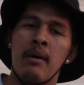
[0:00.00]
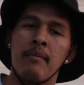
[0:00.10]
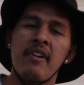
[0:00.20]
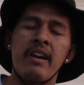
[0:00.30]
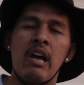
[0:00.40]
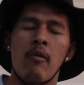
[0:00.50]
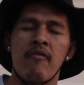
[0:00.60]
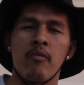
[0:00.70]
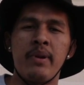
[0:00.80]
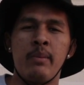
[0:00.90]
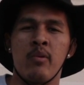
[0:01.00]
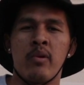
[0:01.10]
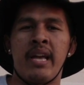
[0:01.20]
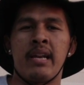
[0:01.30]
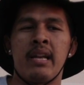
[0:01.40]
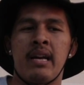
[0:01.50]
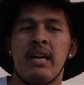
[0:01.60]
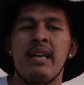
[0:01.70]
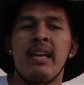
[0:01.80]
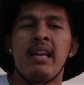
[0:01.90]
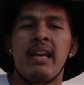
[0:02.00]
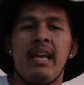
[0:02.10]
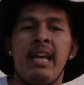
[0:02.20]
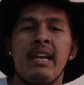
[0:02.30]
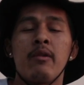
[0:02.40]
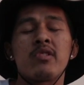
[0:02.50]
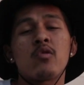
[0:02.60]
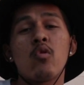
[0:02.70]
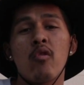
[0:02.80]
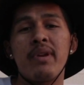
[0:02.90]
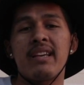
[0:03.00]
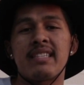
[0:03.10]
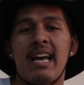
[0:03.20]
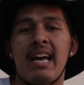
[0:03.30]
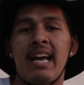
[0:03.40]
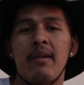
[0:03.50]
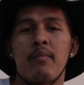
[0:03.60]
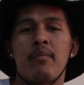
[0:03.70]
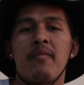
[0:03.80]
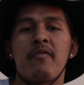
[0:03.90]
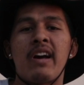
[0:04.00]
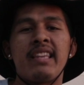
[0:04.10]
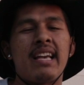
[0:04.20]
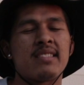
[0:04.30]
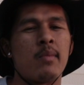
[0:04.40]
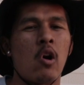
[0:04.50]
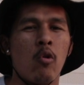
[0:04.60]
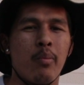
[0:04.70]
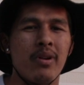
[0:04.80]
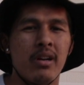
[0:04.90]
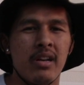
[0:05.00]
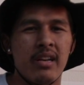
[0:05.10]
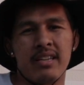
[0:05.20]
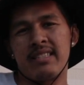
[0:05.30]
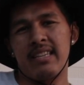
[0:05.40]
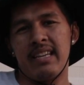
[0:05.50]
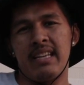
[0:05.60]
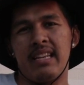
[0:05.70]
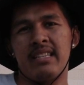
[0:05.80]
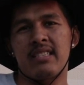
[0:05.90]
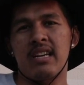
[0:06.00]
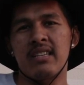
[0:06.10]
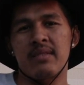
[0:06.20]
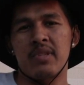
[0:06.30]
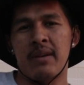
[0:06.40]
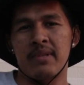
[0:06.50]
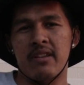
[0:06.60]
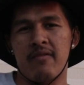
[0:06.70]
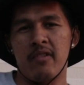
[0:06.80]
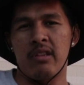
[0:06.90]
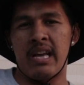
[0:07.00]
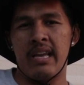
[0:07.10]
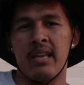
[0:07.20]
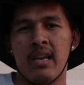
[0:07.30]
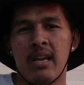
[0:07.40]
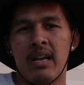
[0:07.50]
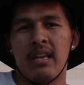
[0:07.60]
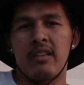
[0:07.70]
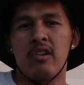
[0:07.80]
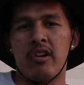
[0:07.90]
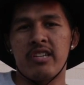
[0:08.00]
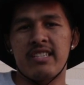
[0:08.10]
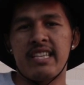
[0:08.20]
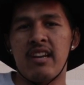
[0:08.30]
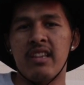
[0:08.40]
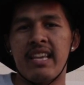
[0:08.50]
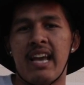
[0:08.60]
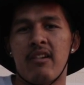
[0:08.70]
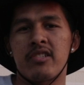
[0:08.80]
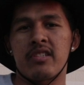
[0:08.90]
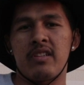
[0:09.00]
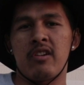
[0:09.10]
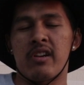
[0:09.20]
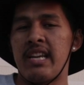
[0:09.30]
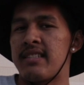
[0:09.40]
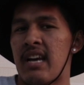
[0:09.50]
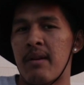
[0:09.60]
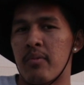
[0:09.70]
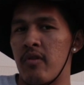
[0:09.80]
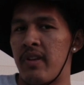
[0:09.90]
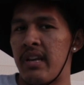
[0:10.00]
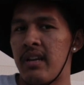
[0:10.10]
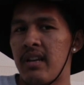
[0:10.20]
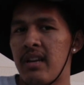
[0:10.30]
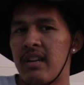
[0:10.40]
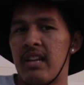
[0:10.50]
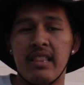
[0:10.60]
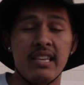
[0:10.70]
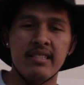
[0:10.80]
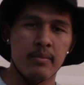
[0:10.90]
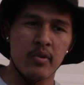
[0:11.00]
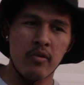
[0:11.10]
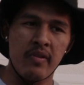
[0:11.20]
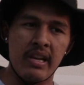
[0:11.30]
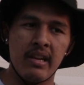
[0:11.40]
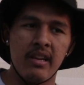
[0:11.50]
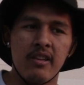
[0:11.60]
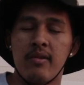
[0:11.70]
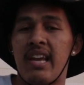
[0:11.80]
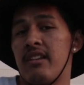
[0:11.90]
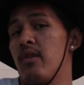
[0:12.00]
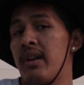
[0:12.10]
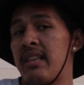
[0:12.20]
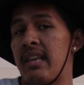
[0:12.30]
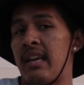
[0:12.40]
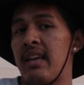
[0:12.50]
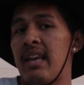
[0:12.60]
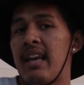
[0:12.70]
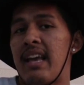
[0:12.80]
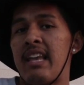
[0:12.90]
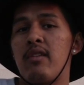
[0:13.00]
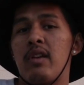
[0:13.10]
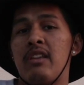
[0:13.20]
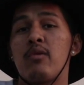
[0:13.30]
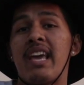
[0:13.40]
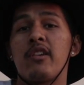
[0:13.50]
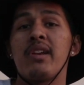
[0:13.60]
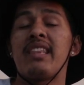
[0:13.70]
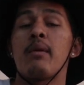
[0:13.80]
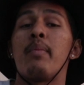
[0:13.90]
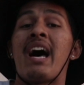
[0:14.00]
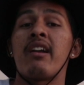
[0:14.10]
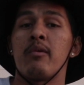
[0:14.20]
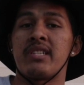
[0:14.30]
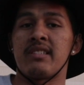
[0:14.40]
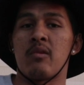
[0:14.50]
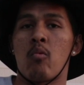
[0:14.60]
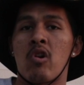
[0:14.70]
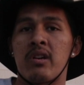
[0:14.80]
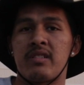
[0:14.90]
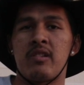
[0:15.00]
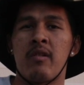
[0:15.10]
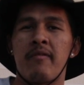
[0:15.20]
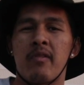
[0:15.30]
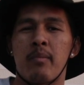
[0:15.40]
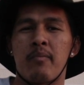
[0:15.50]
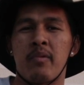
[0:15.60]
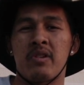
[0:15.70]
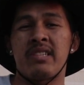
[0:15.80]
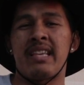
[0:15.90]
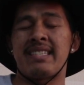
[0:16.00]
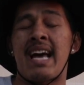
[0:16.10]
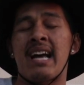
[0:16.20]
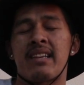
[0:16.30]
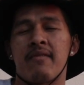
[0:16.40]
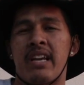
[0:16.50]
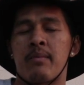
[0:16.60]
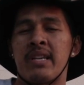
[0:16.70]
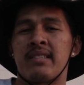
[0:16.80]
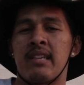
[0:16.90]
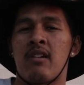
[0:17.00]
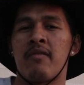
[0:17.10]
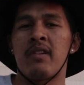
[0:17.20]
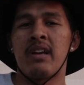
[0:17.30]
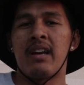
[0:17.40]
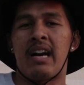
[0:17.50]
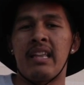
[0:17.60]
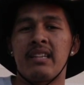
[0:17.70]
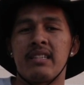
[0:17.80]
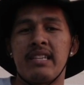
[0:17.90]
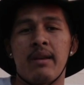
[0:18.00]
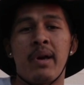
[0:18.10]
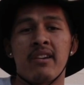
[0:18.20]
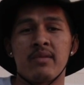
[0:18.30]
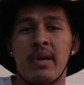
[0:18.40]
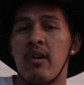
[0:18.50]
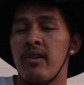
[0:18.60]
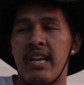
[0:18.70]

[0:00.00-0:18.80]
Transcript: Very helpful people. And it was cool because I finally had some hope, because it sucks sometimes. Like, you feel like, you know, you're just sitting on the couch, your knee's not improving, nothing's improving, you can't do anything, and you can't do anything about it, which is the worst. You know, if you're a person that's active like myself, I like to take matters in my own